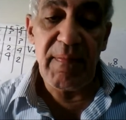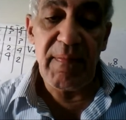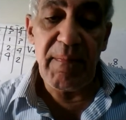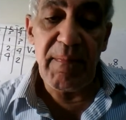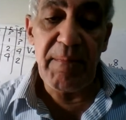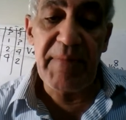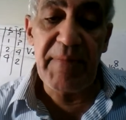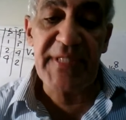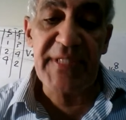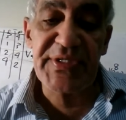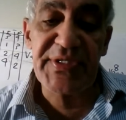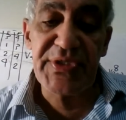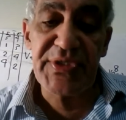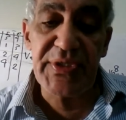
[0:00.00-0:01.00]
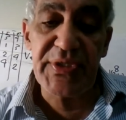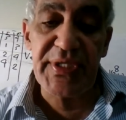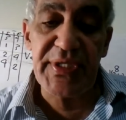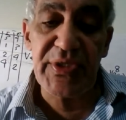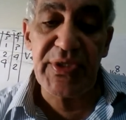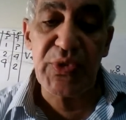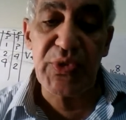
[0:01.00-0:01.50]
best suited
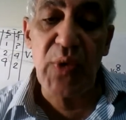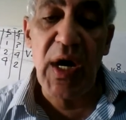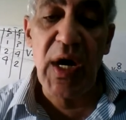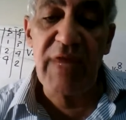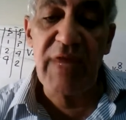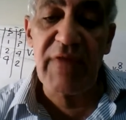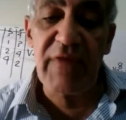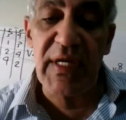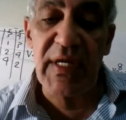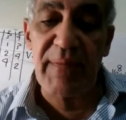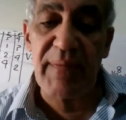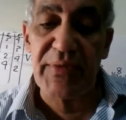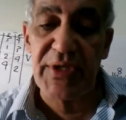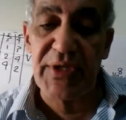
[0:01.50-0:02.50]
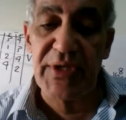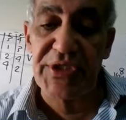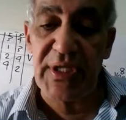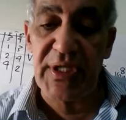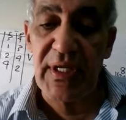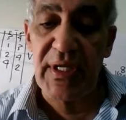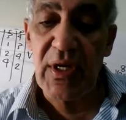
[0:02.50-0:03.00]
to high volume production
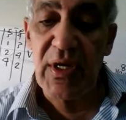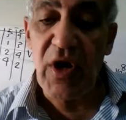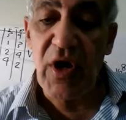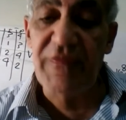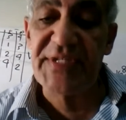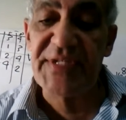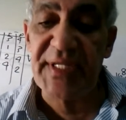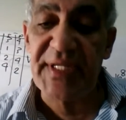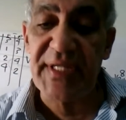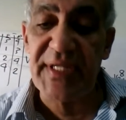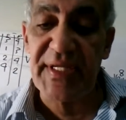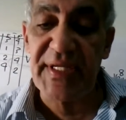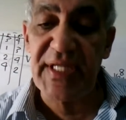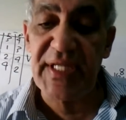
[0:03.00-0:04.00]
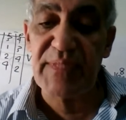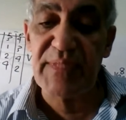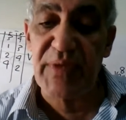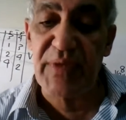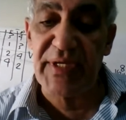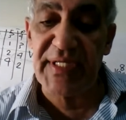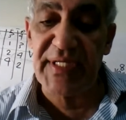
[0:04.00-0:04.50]
of standardized
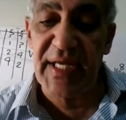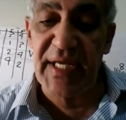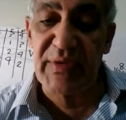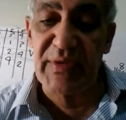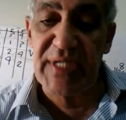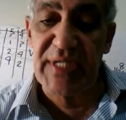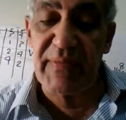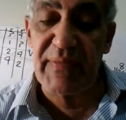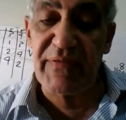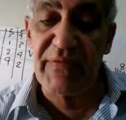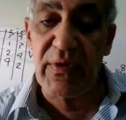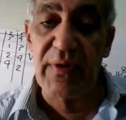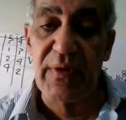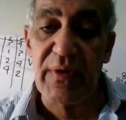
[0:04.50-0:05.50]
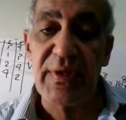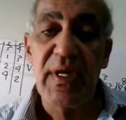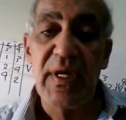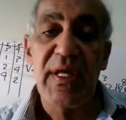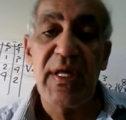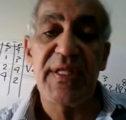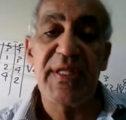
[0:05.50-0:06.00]
products. Like we said before,
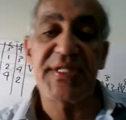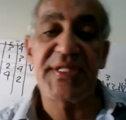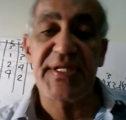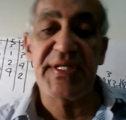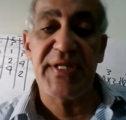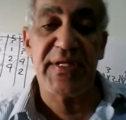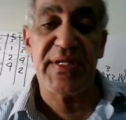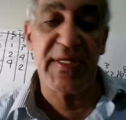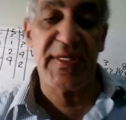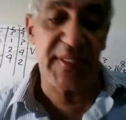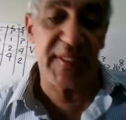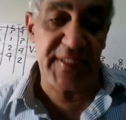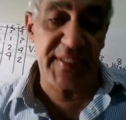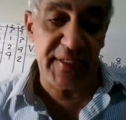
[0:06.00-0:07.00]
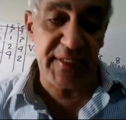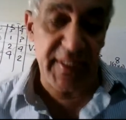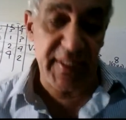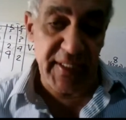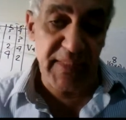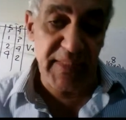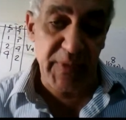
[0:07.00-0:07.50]
the
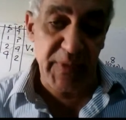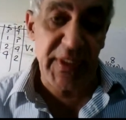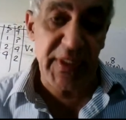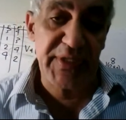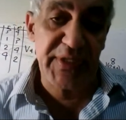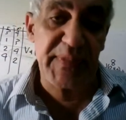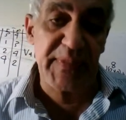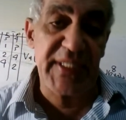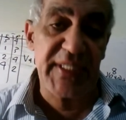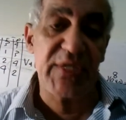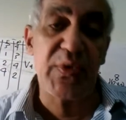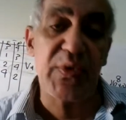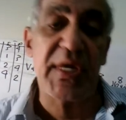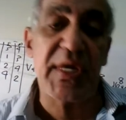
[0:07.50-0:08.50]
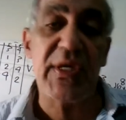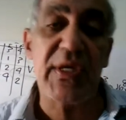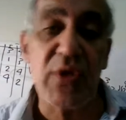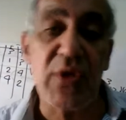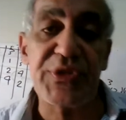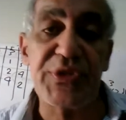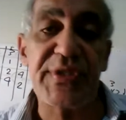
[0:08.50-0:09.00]
standardized products means you
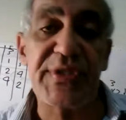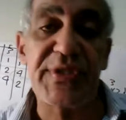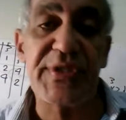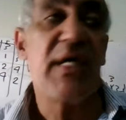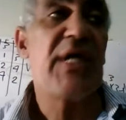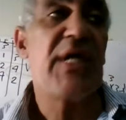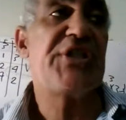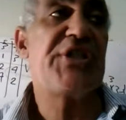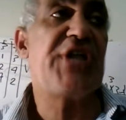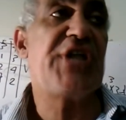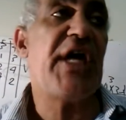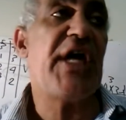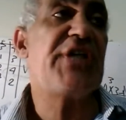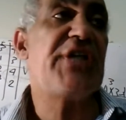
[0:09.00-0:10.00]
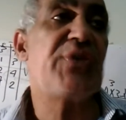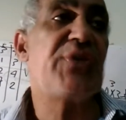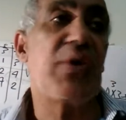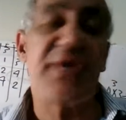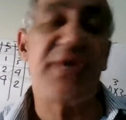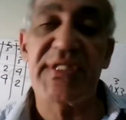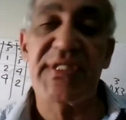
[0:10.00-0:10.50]
cannot change or
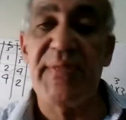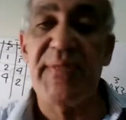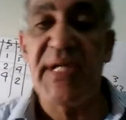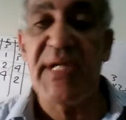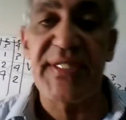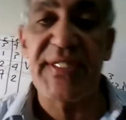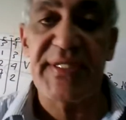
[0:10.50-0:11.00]
customize it